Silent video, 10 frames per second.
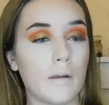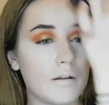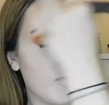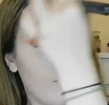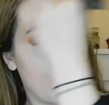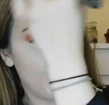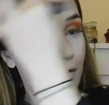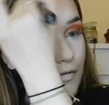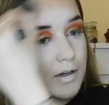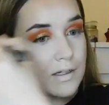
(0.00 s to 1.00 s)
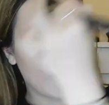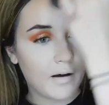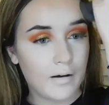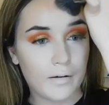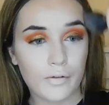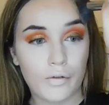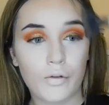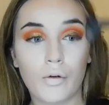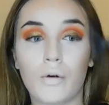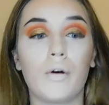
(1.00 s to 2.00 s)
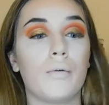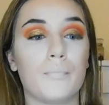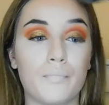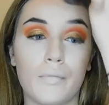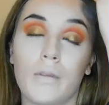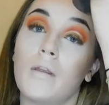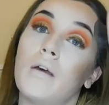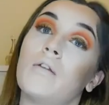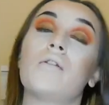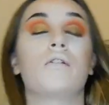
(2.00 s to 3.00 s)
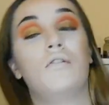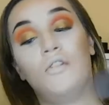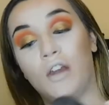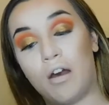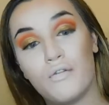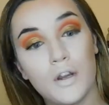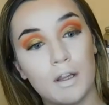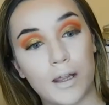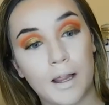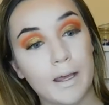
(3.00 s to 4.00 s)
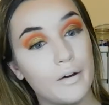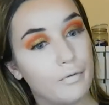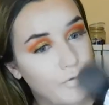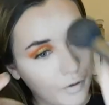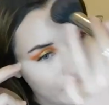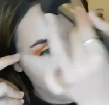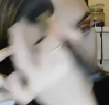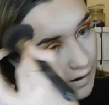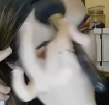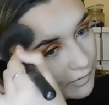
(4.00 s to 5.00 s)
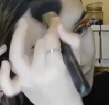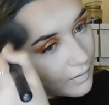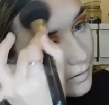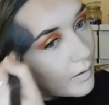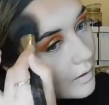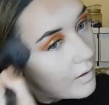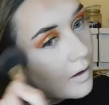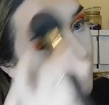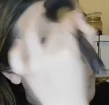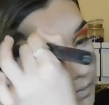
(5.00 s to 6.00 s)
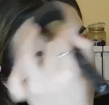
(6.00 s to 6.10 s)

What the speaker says: It's very dark, so this is definitely like a full face of